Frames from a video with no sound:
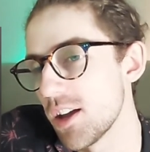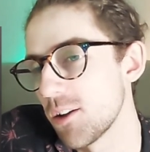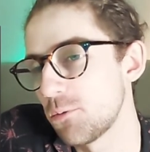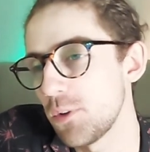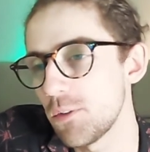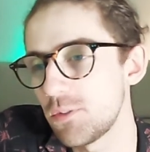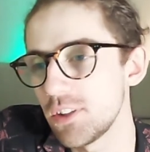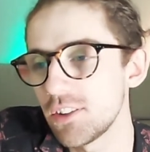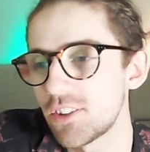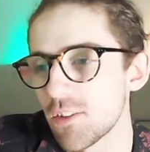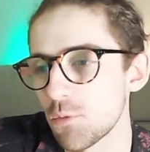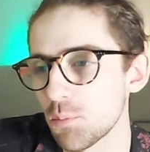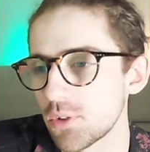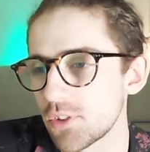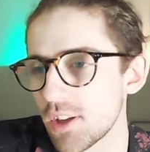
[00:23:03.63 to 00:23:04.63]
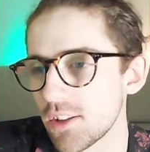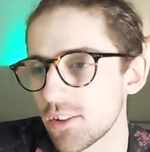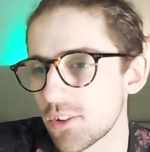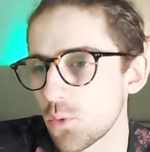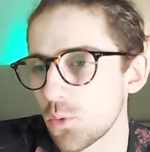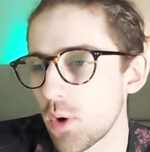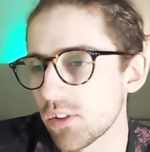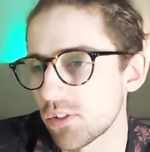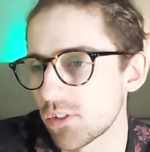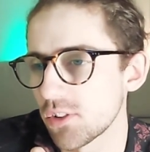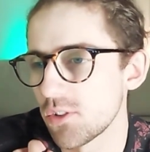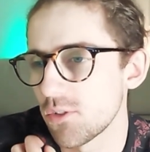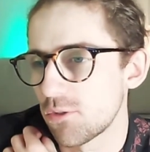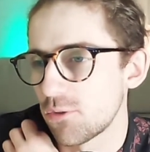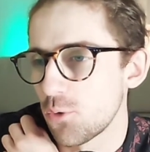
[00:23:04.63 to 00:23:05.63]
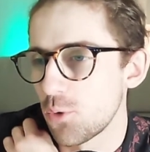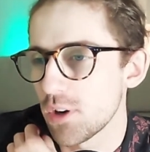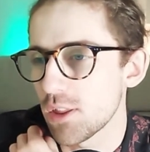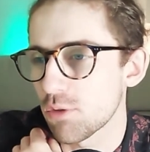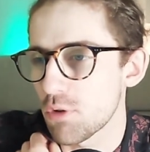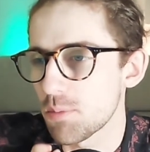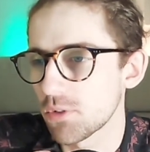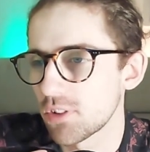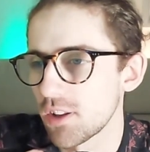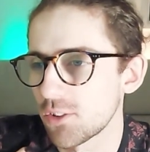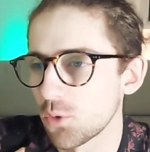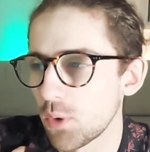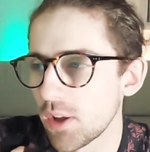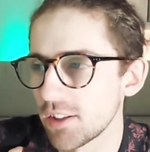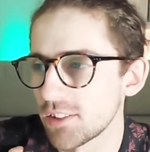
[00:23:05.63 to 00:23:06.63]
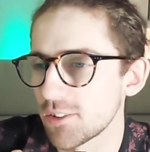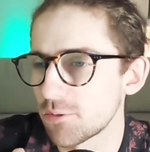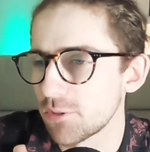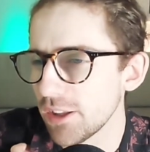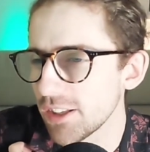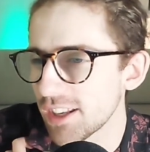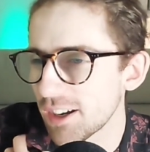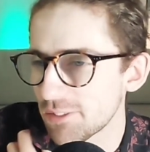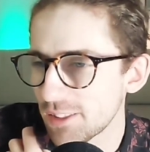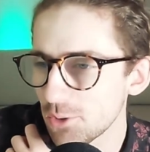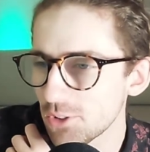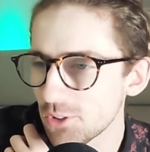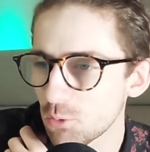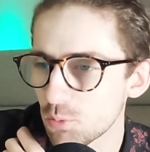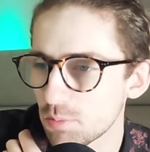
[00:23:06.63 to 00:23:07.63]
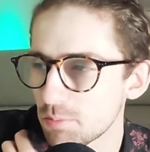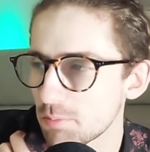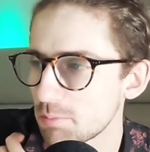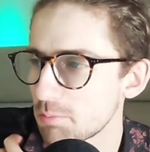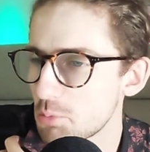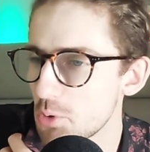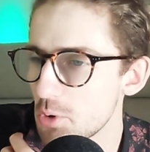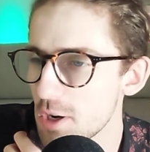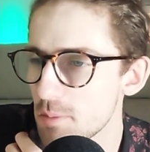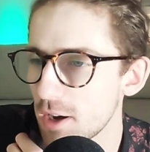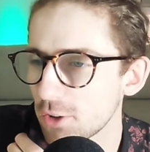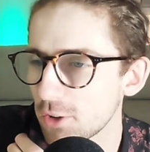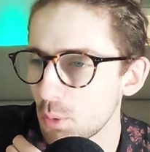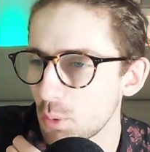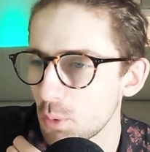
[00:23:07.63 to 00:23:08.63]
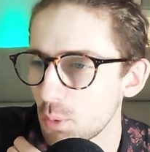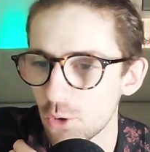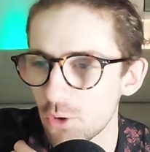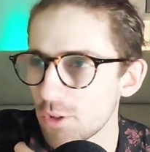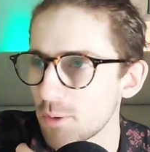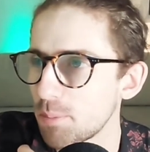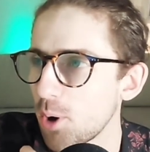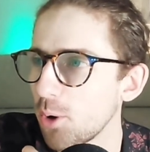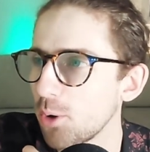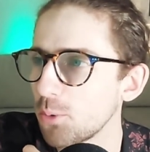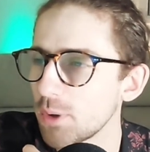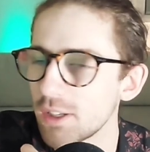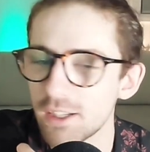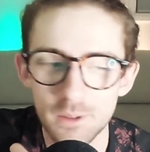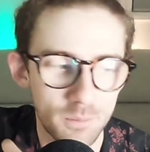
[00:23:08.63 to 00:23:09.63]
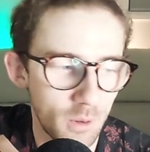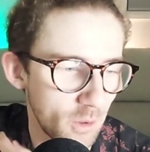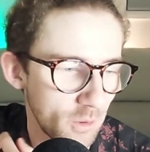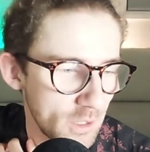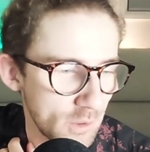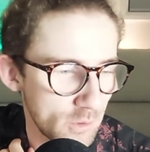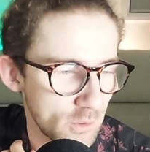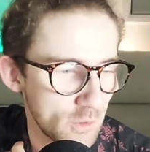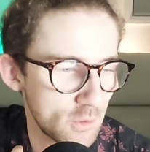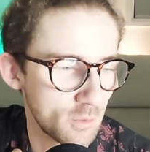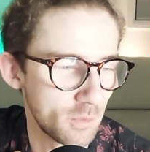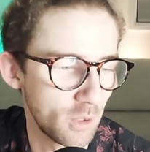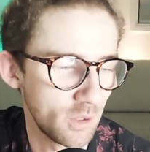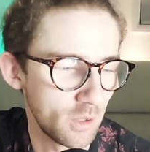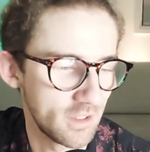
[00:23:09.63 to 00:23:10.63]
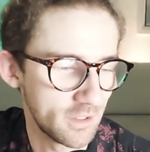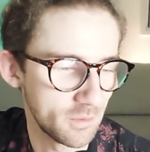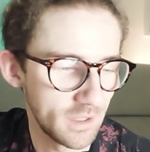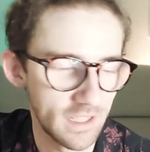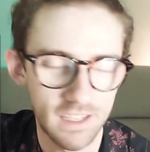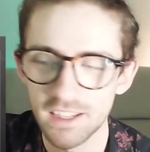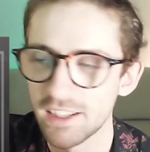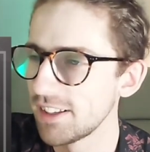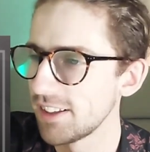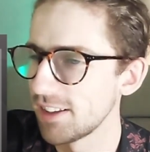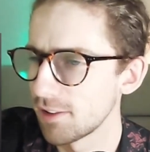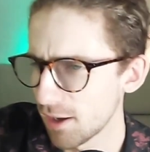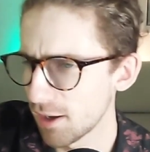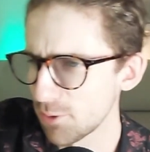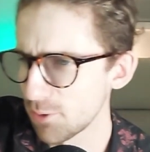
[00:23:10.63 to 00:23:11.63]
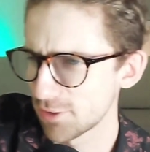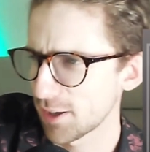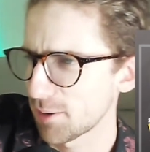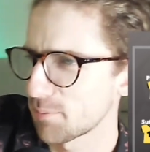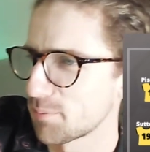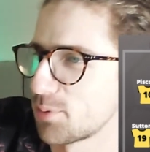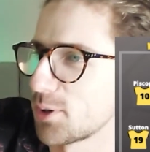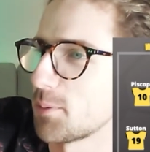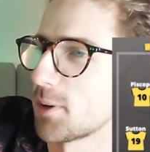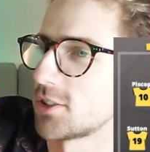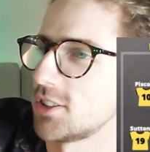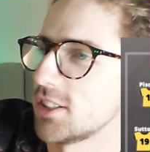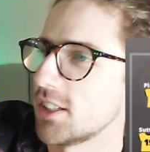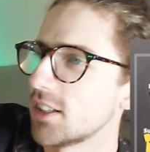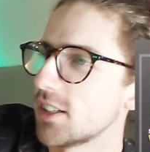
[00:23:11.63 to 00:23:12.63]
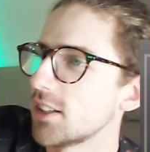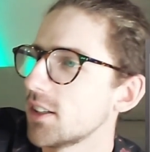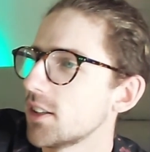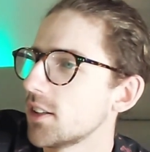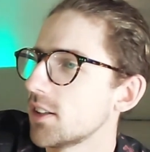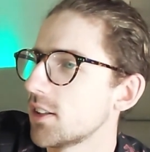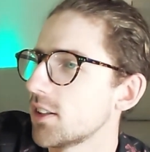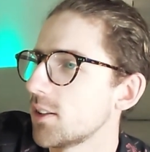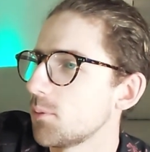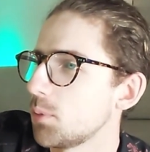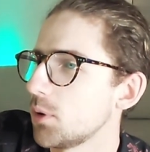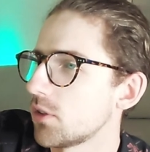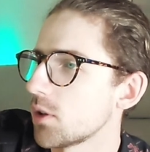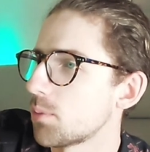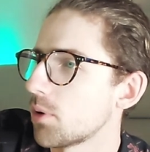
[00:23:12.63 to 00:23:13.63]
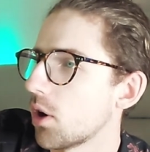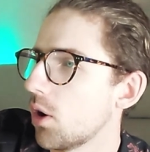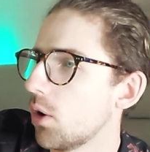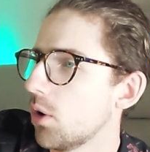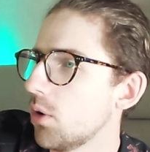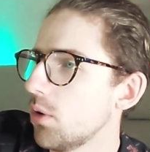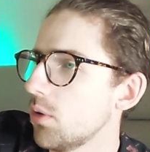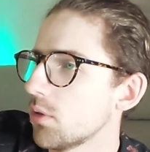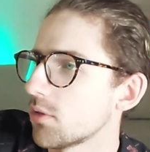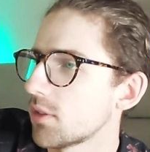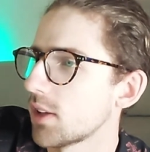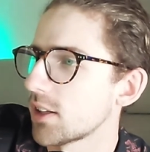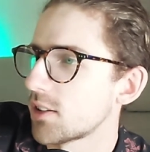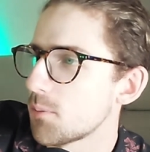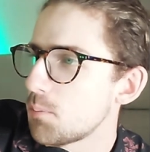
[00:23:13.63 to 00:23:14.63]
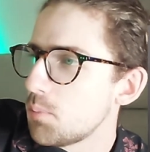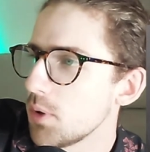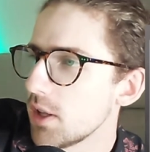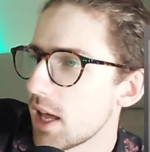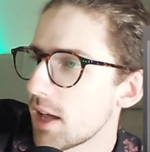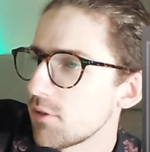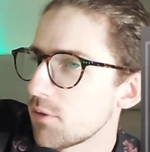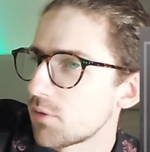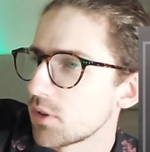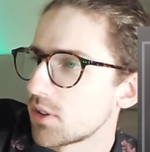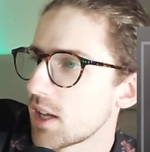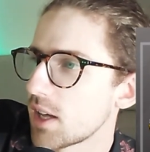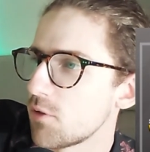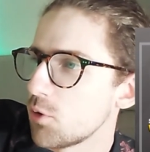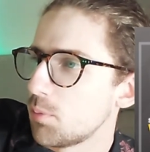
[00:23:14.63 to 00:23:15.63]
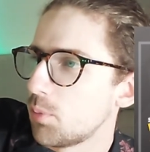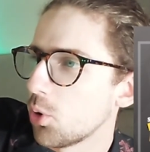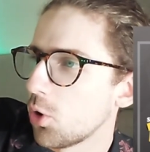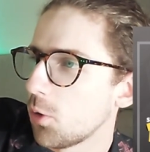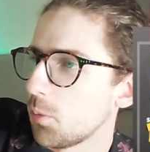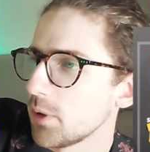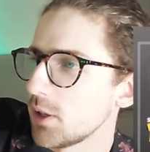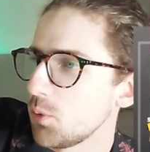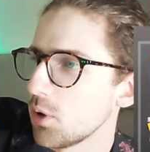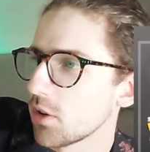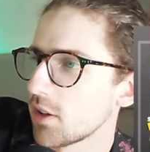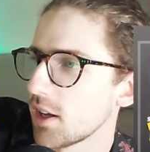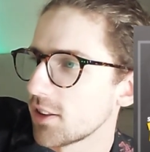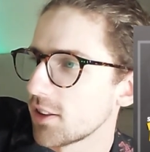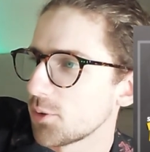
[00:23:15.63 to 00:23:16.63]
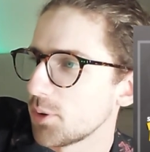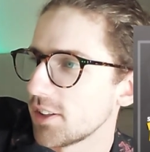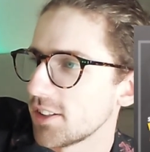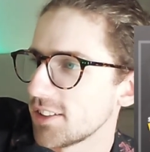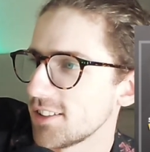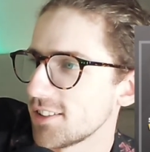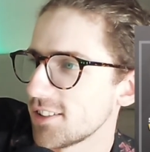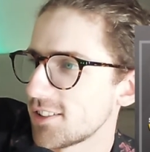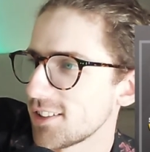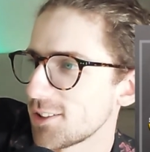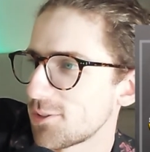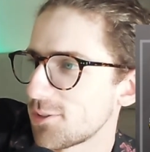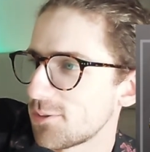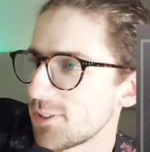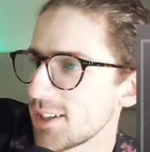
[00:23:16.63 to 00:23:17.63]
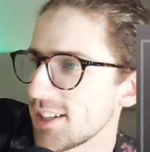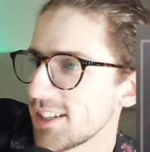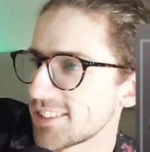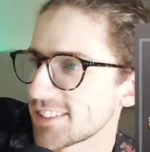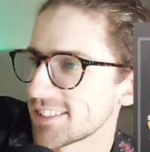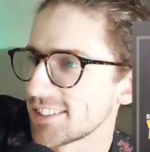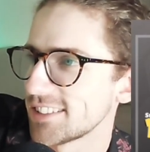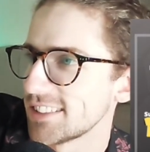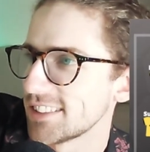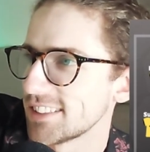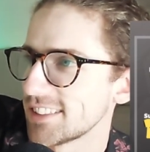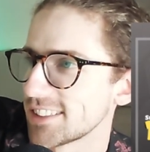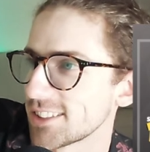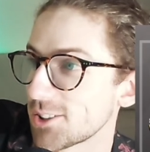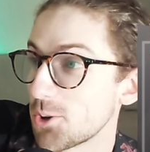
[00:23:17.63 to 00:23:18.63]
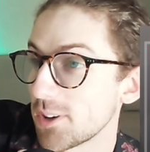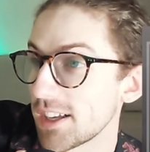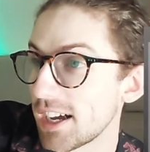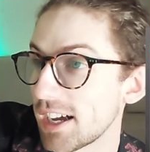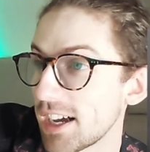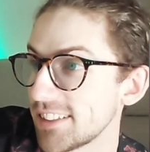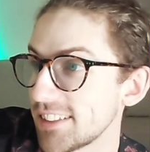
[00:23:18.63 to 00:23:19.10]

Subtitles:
57% to Western, 43% to Wellington. Funnily enough, that was like pretty much what we got on the poll. We did a poll here on YouTube earlier this week. That was like pretty much it. Piscopo, that's a bit heavy for David Ball, but he will get to it. Here's a chance for Phoenix. Corner.